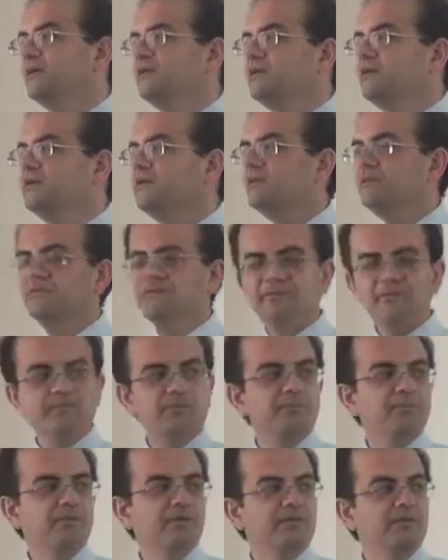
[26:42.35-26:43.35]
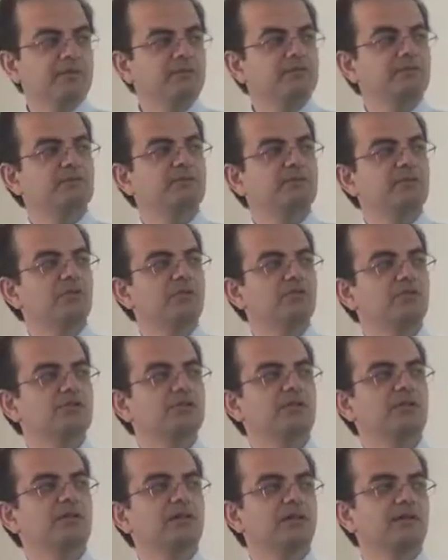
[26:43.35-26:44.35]
you can even dip it in
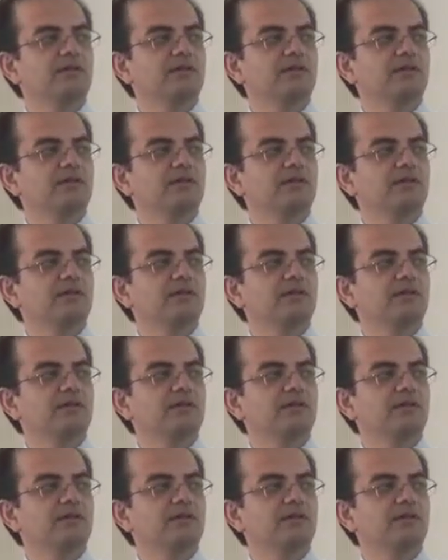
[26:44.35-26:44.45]
solution,